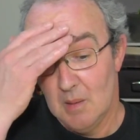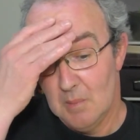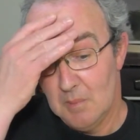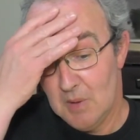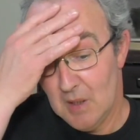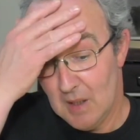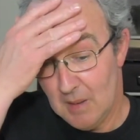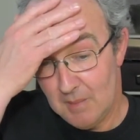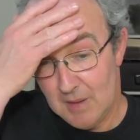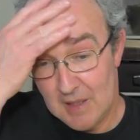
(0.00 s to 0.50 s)

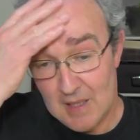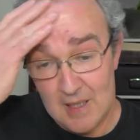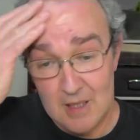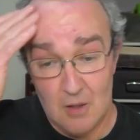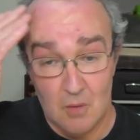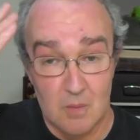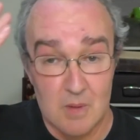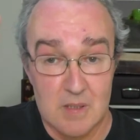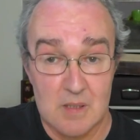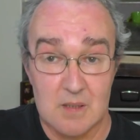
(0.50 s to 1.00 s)
But I mean, I
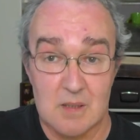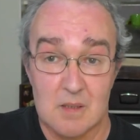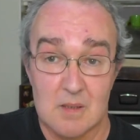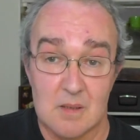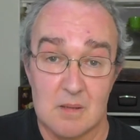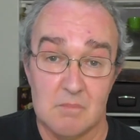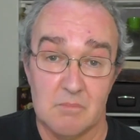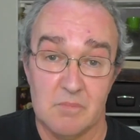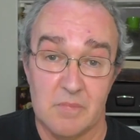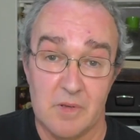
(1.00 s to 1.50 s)

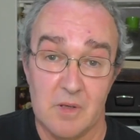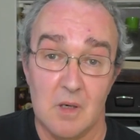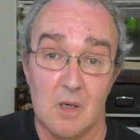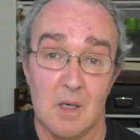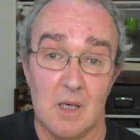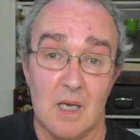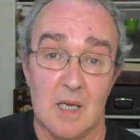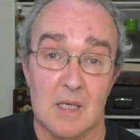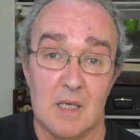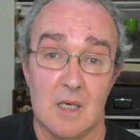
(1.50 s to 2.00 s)
always
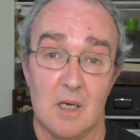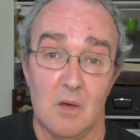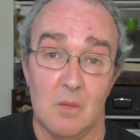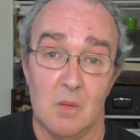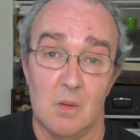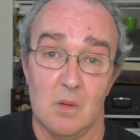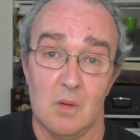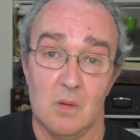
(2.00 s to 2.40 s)
thought, like, you know,